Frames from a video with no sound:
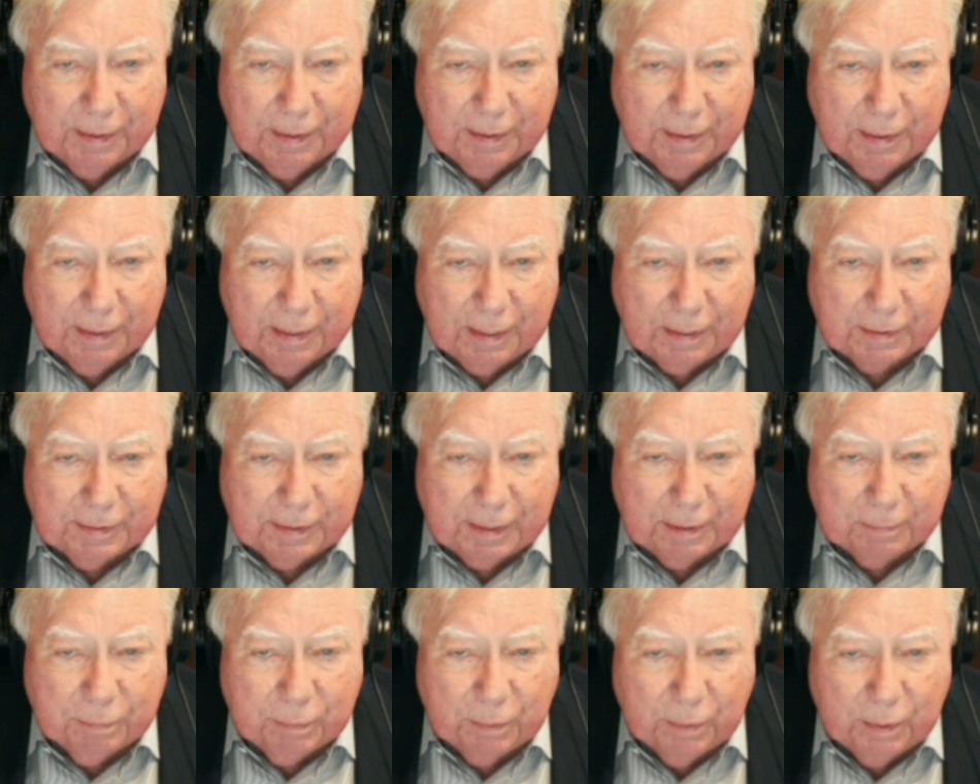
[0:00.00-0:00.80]
At
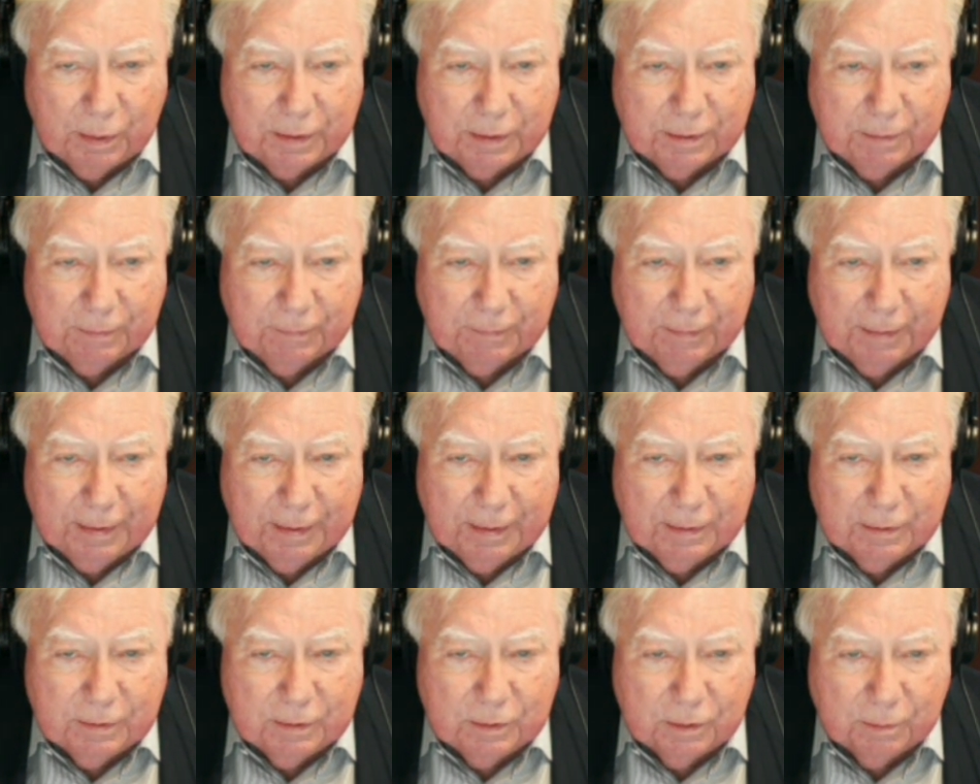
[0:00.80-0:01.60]
that point,
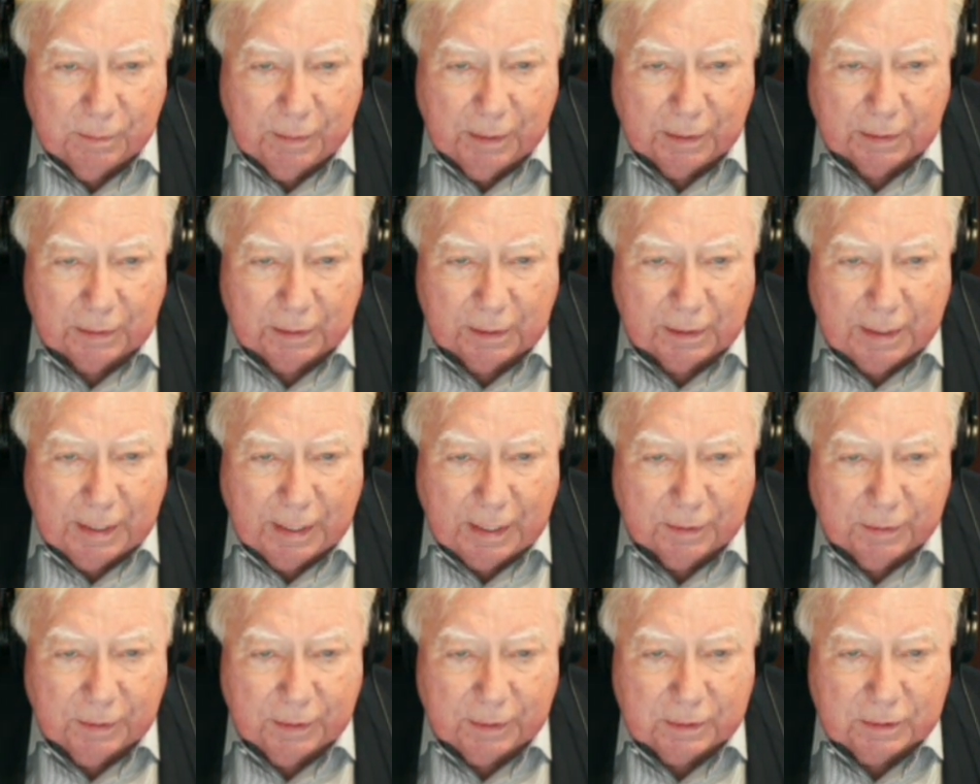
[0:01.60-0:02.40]
dear American
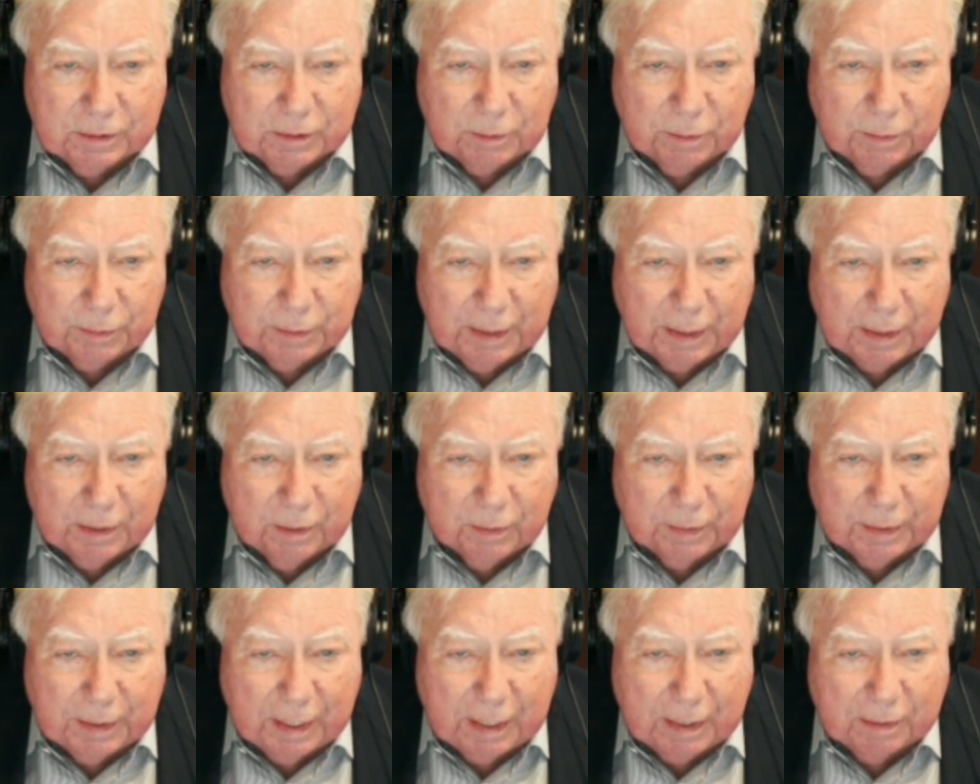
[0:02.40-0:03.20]
Catholics, you will not
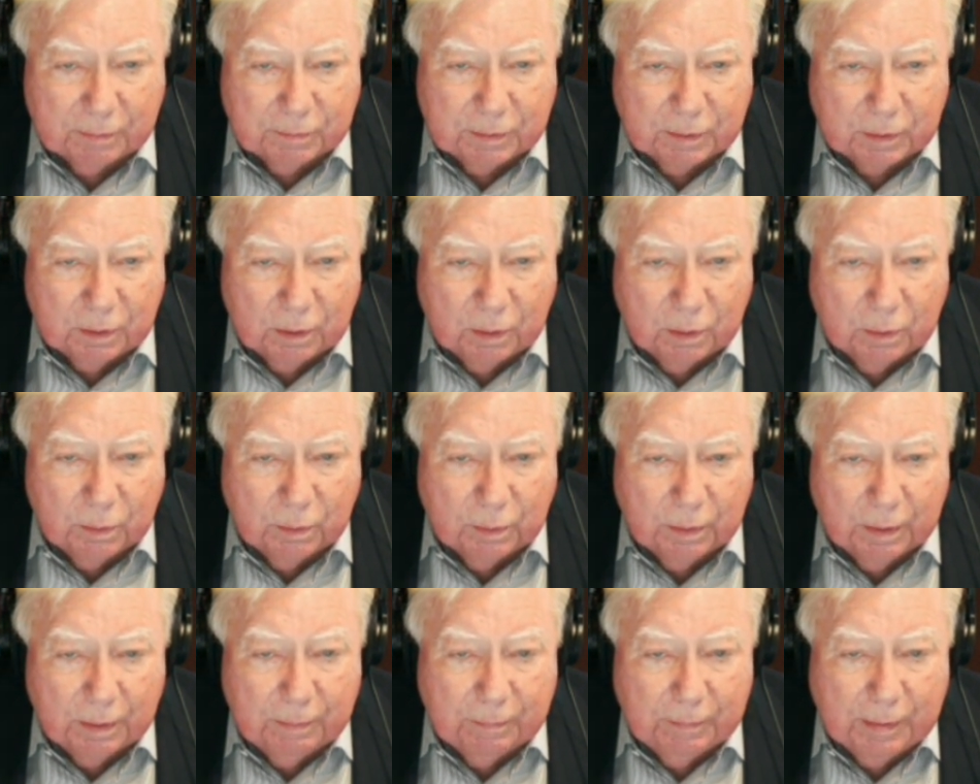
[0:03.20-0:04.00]
only have to
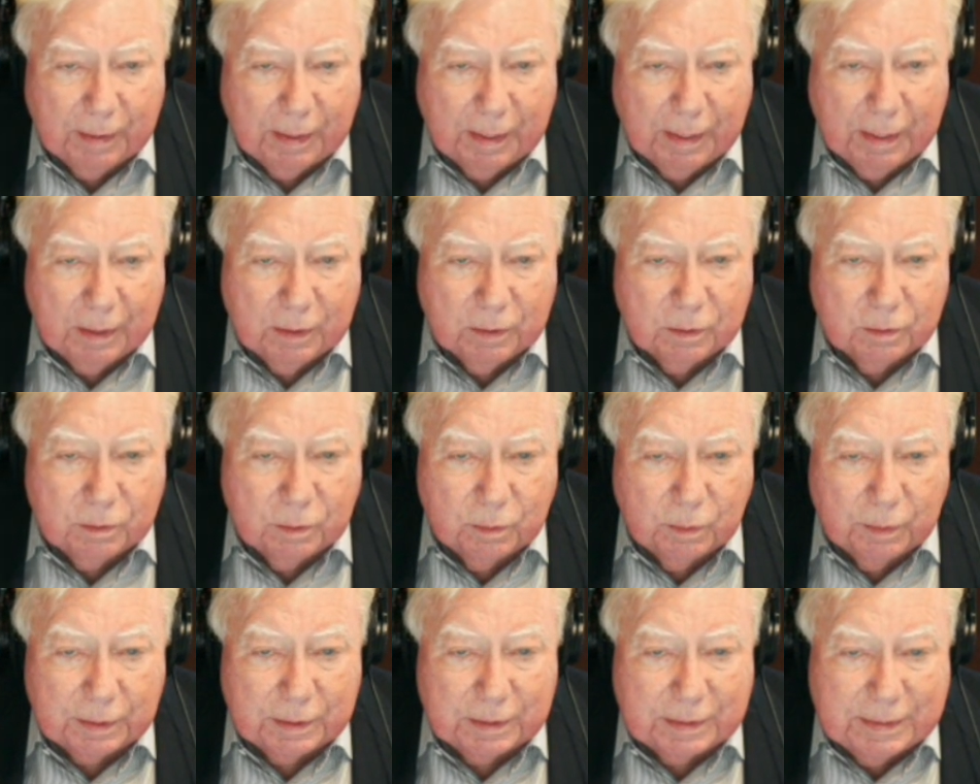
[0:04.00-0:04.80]
go
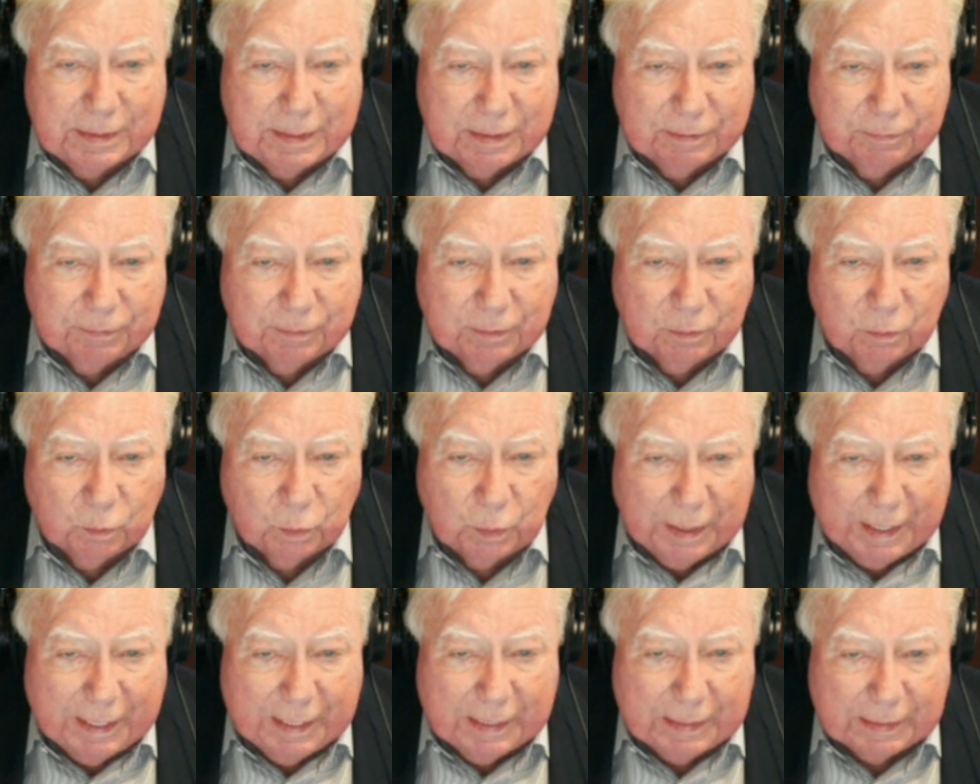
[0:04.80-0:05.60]
to a different
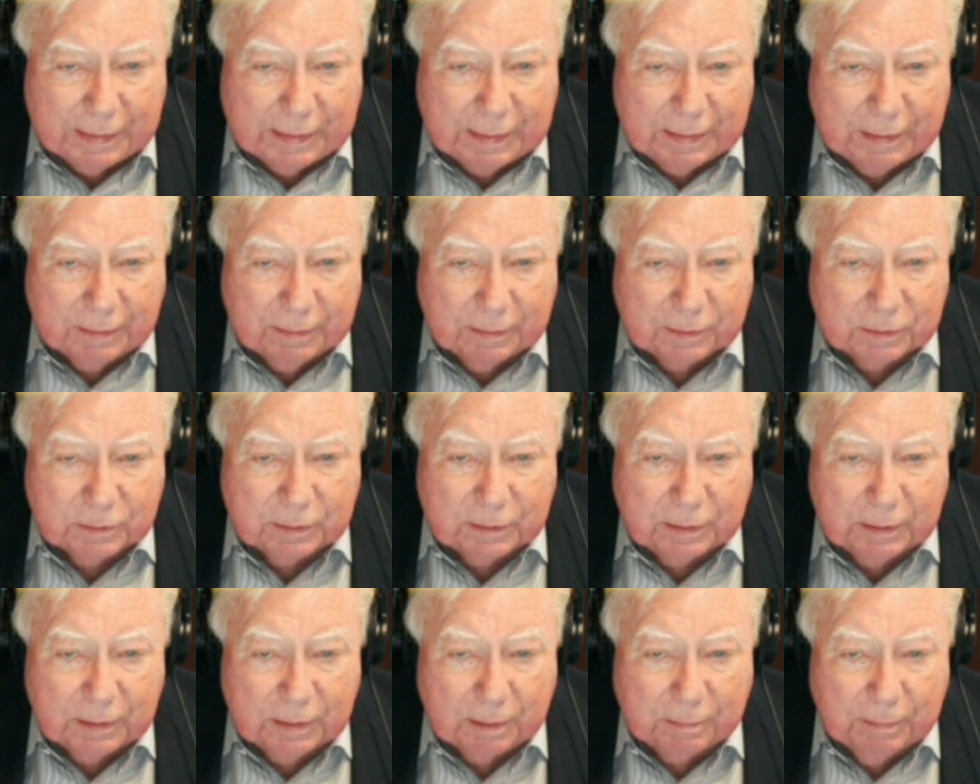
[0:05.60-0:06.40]
rally, as
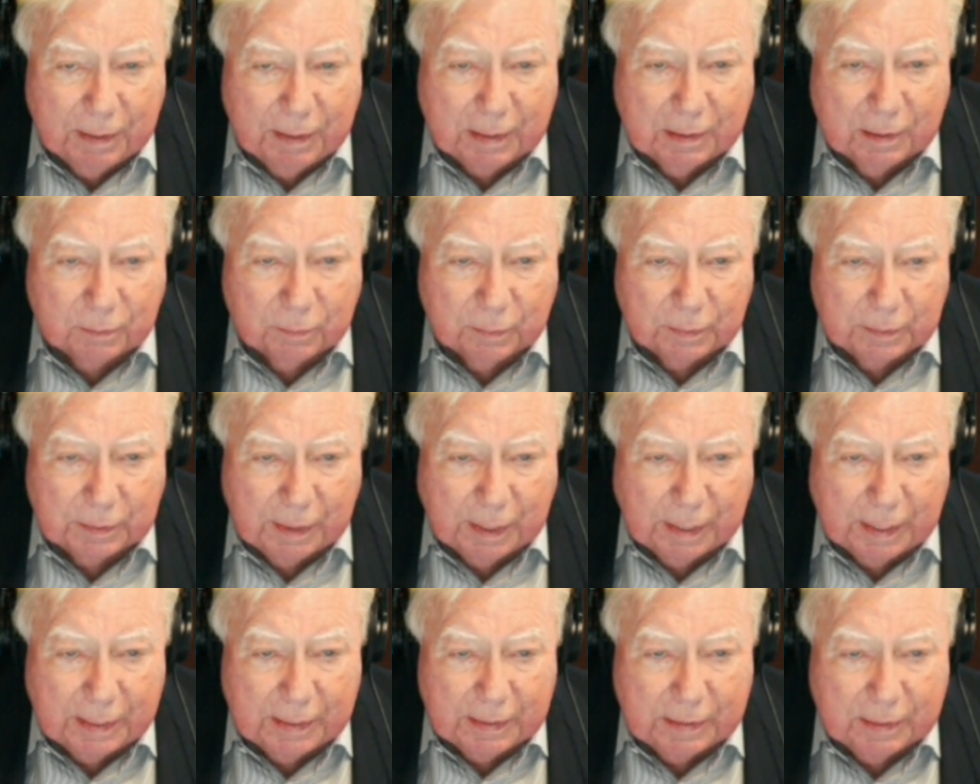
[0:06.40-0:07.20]
Kamala would
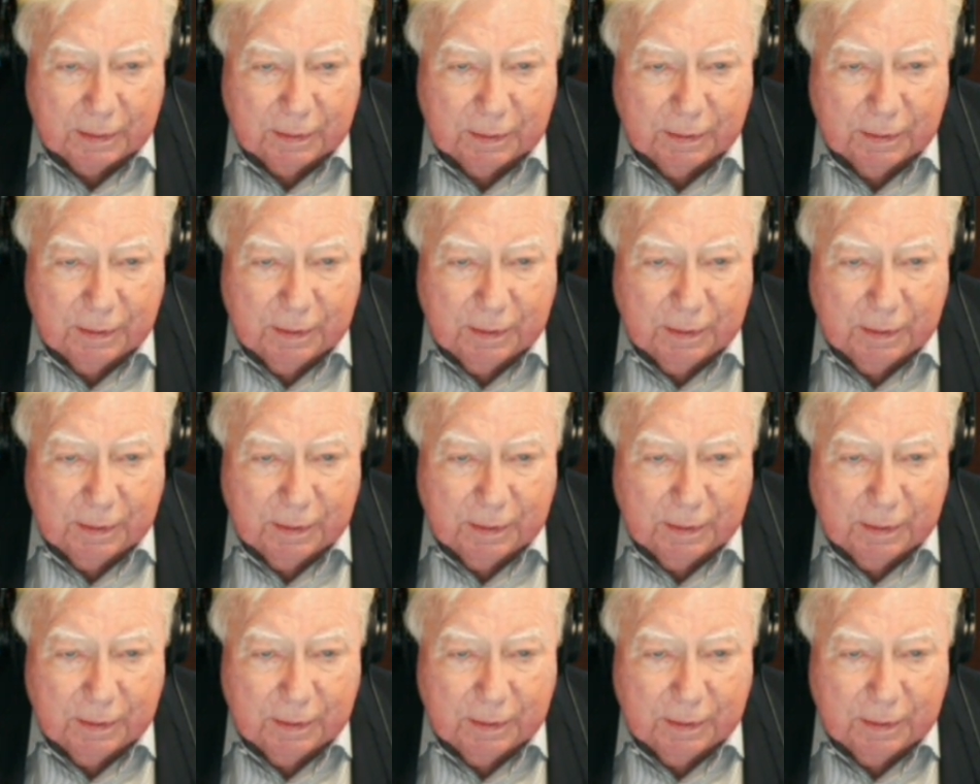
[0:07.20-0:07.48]
like,